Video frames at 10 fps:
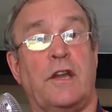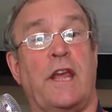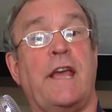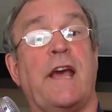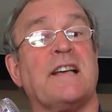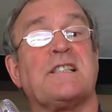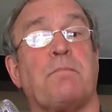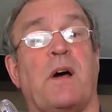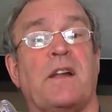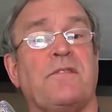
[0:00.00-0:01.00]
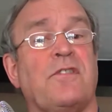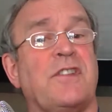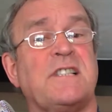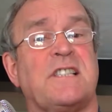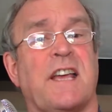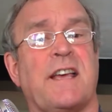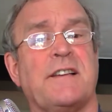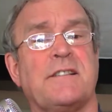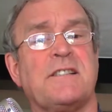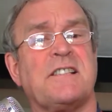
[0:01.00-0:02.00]
He has burned the
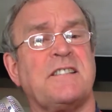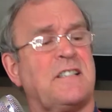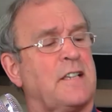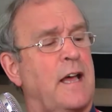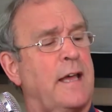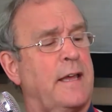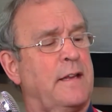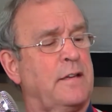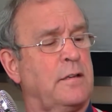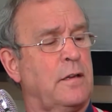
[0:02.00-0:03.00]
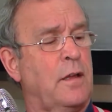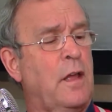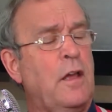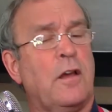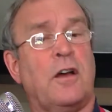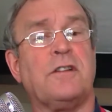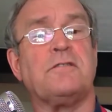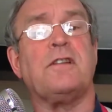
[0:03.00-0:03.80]
dales of Tyne and